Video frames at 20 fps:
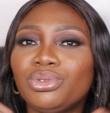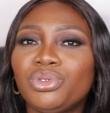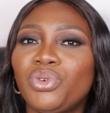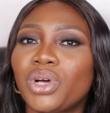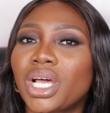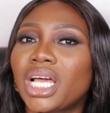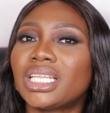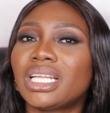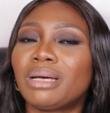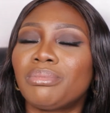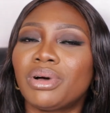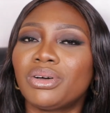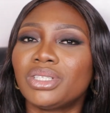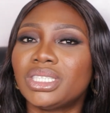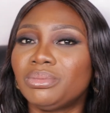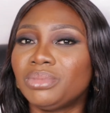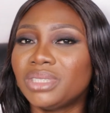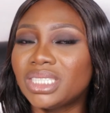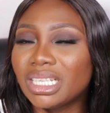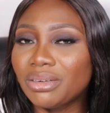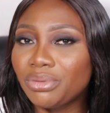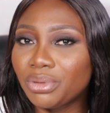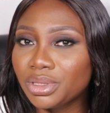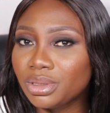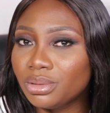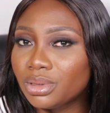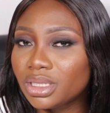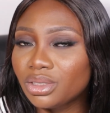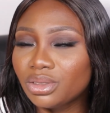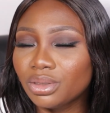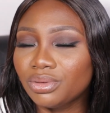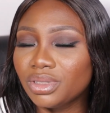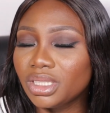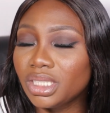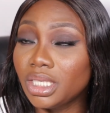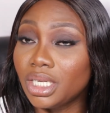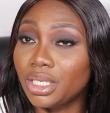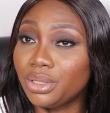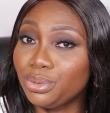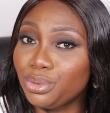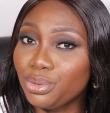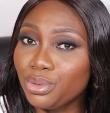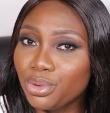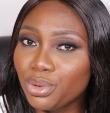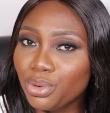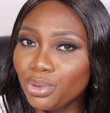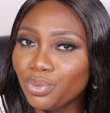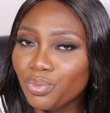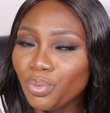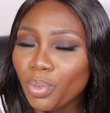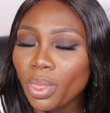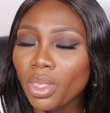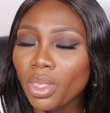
forget about the meter for the rest of the year. No,